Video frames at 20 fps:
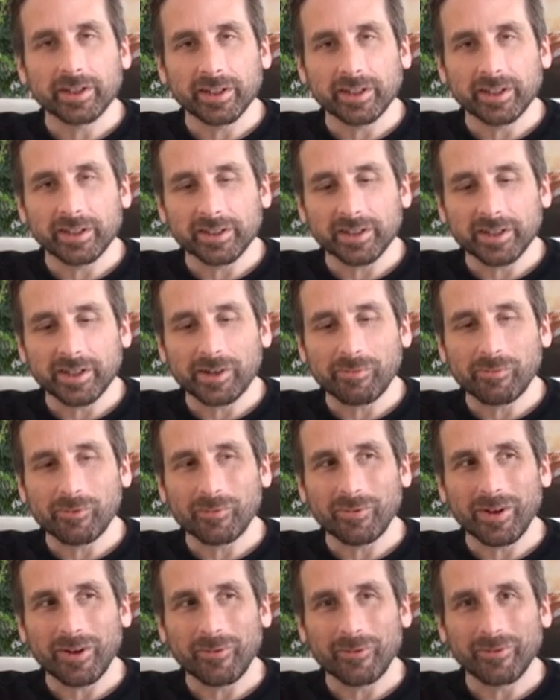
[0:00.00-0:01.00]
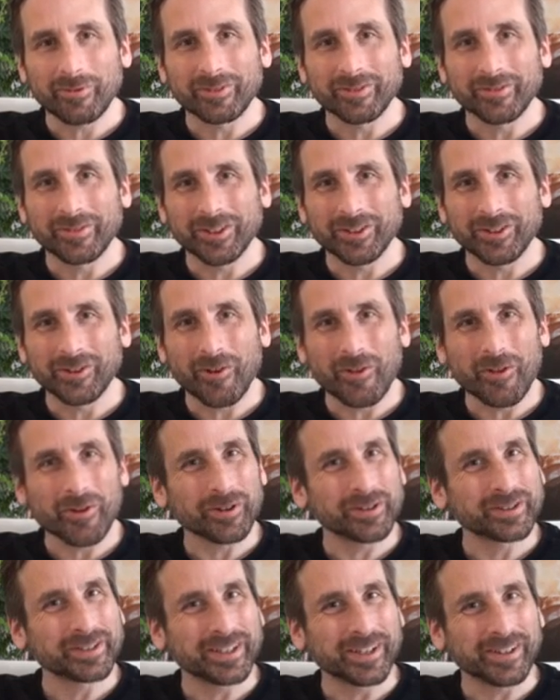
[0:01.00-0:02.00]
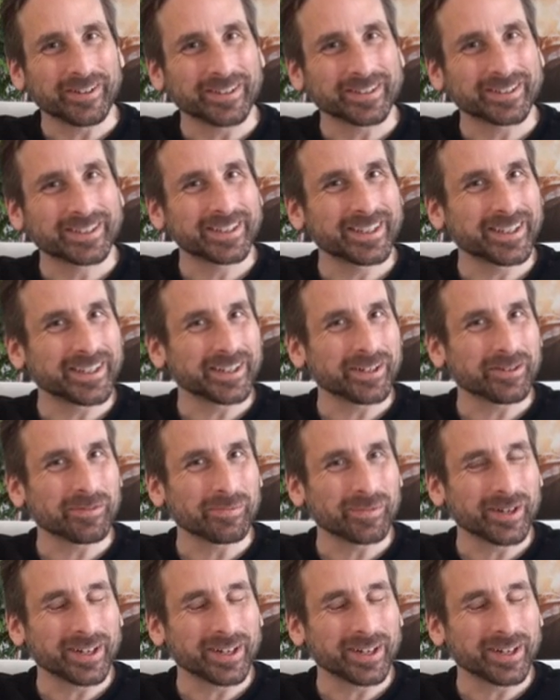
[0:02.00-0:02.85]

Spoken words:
and I won't reveal all their secrets here,